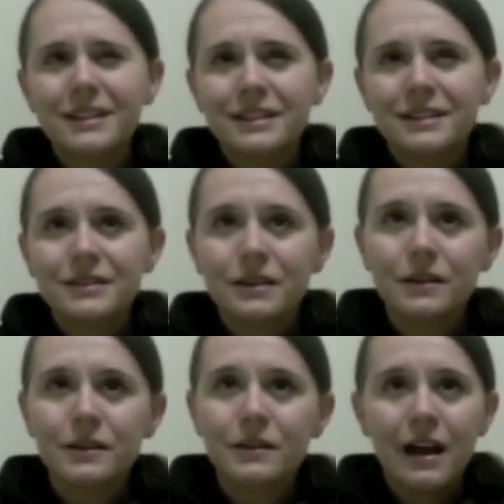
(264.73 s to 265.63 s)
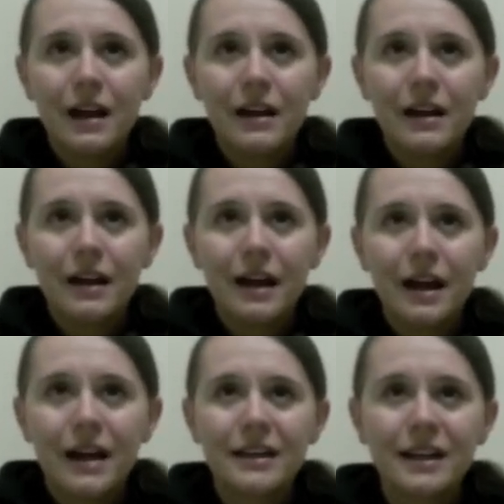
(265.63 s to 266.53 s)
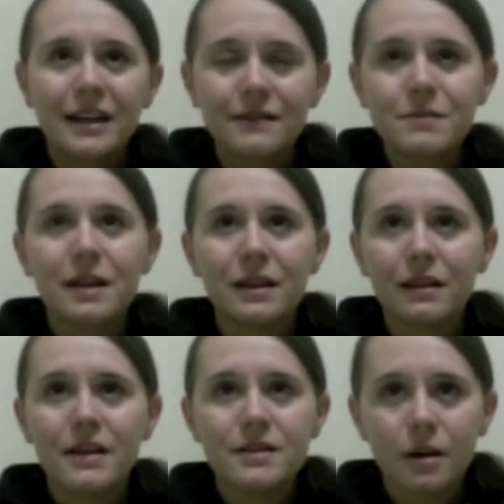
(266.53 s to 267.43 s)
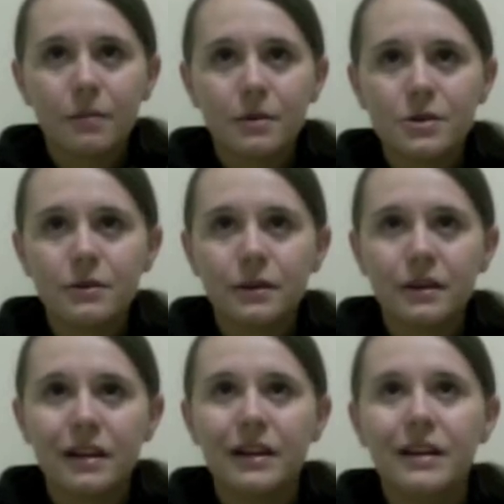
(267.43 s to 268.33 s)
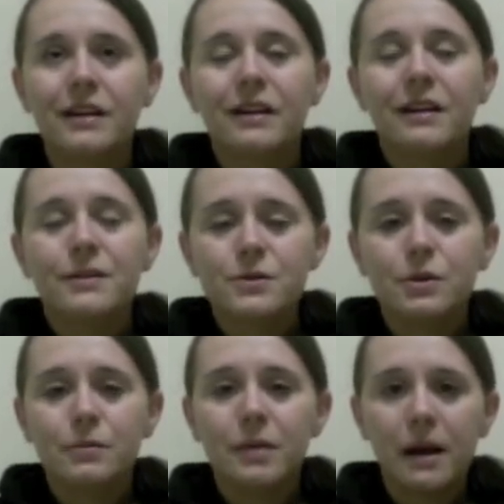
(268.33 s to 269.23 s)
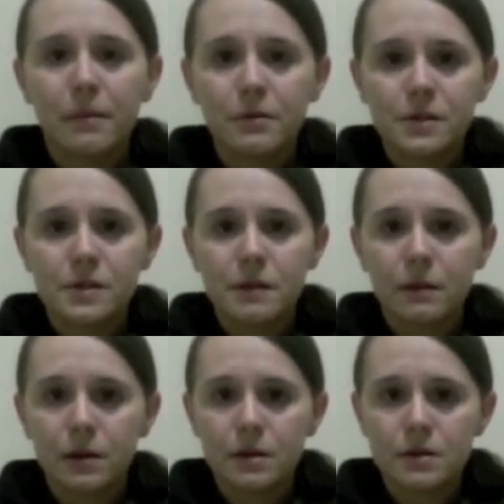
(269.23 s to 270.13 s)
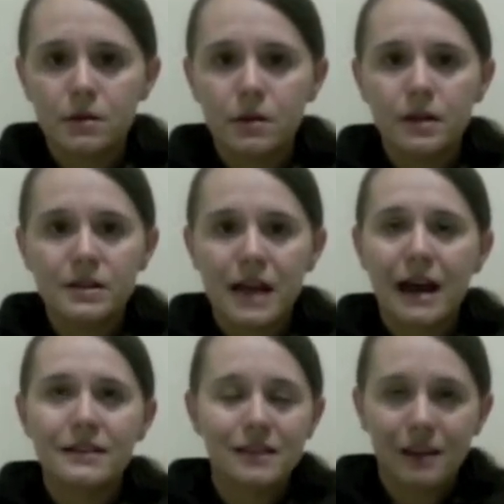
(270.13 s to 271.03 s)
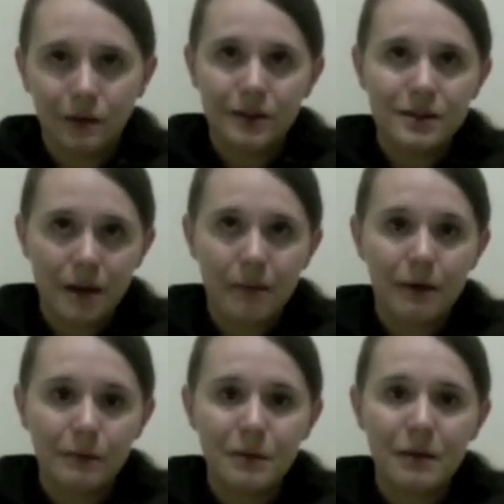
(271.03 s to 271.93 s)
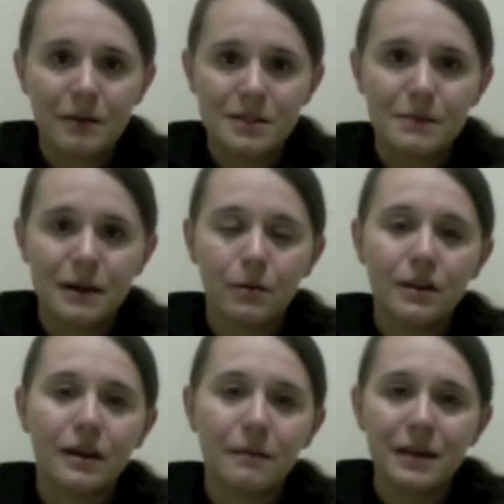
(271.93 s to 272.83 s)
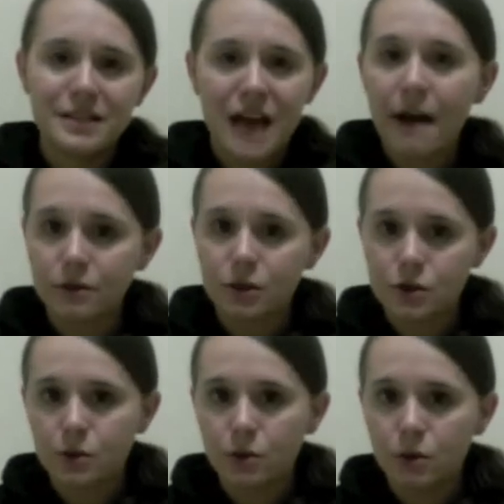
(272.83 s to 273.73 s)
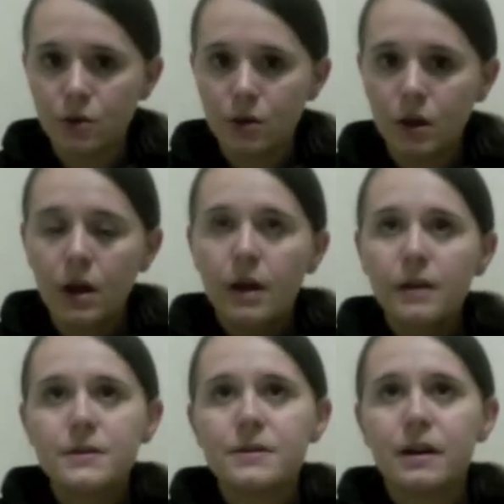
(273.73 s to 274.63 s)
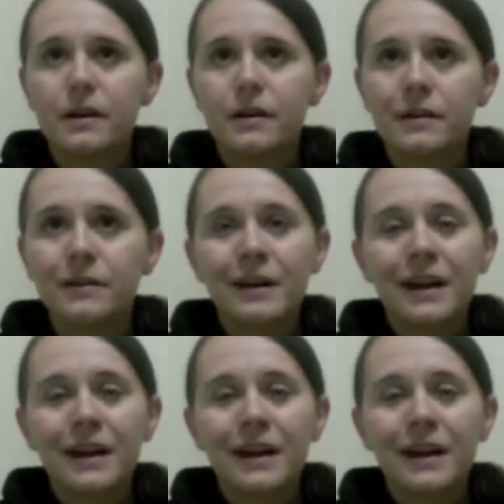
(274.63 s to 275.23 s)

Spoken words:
So it gives me less opportunity to be able to speak with the students, as the only time I would be able to speak with them is after school. So